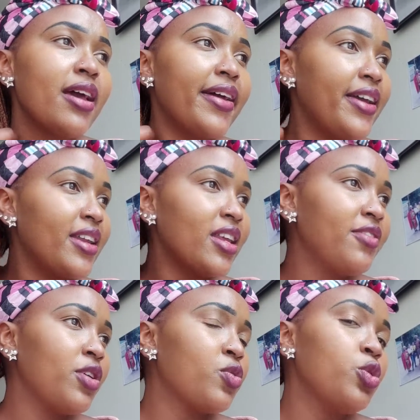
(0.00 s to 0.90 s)
And
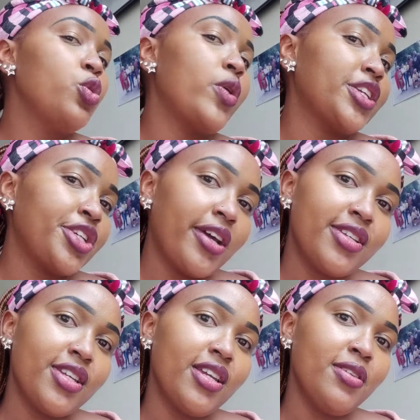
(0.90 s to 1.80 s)
even when we were
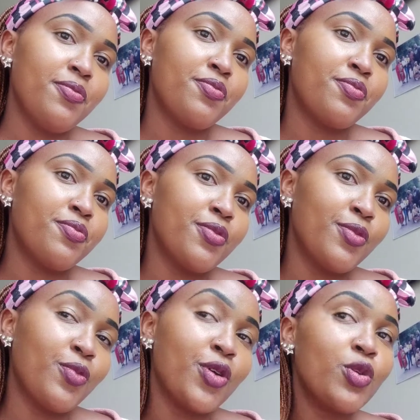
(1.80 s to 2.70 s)
chatting,
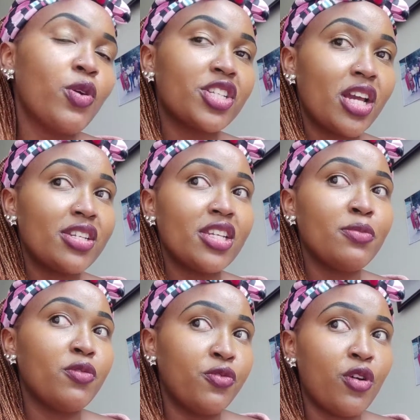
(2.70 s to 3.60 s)

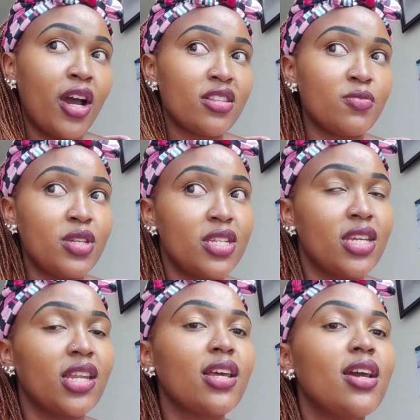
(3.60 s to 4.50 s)
before us
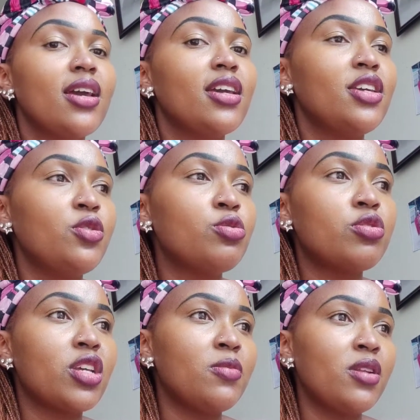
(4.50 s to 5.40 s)
meeting, he used
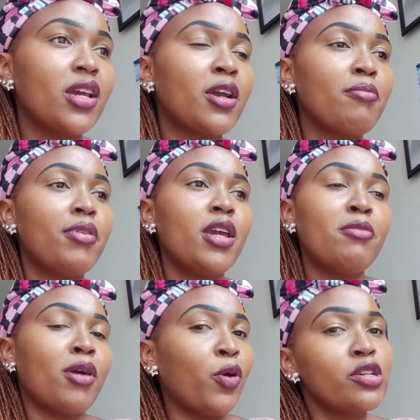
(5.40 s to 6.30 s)
to tell me like,
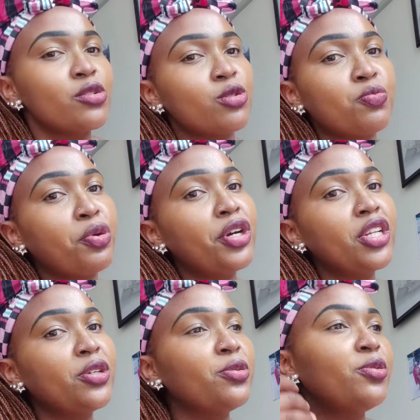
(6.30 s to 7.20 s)
babe, I want to spoil
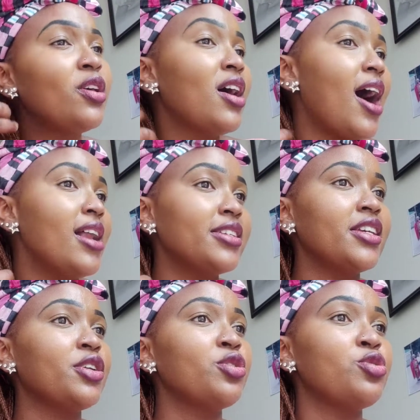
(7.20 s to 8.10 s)
you. I'll
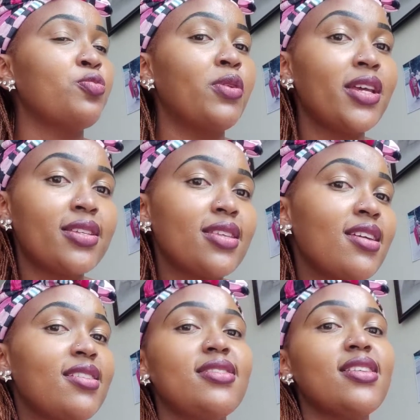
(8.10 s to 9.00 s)
take you to
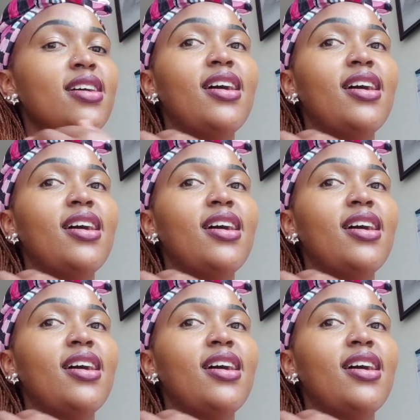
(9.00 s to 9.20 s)
places.